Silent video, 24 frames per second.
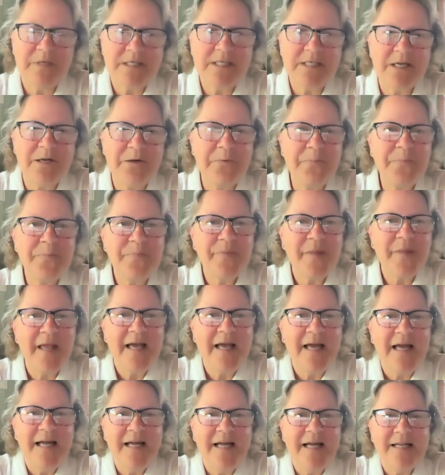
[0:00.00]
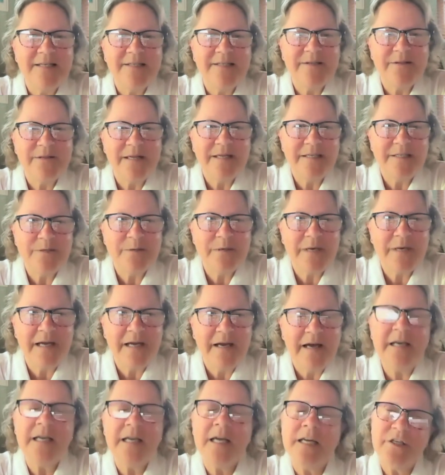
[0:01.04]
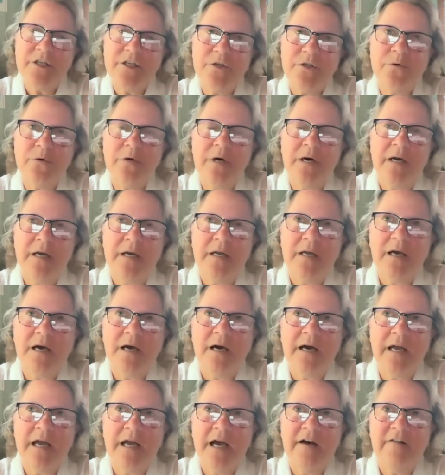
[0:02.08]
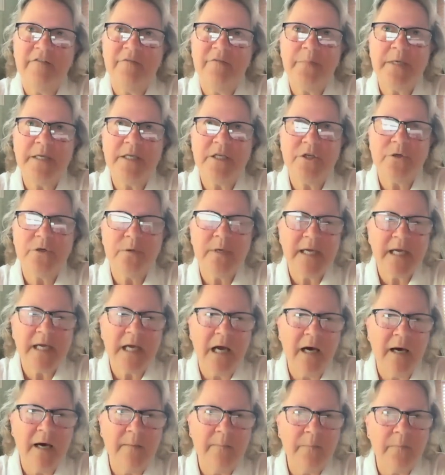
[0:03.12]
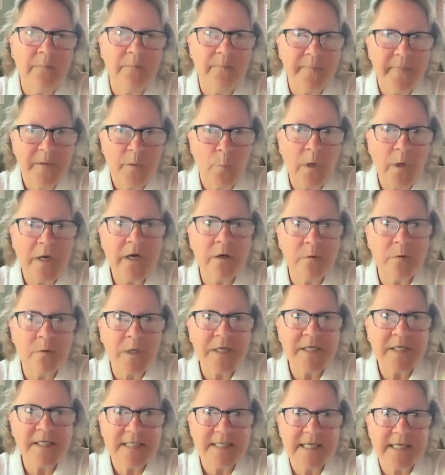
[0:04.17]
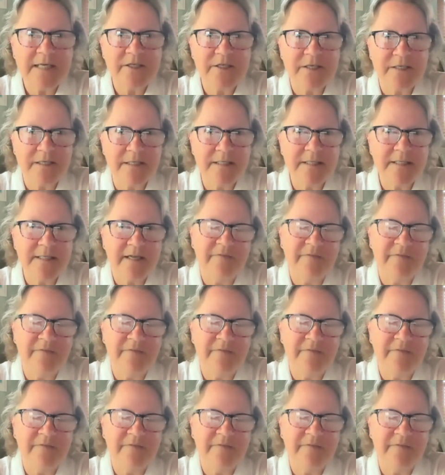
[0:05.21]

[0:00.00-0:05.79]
So, so that's what I, and I do, I, I have been doing, um, one-on-one sessions.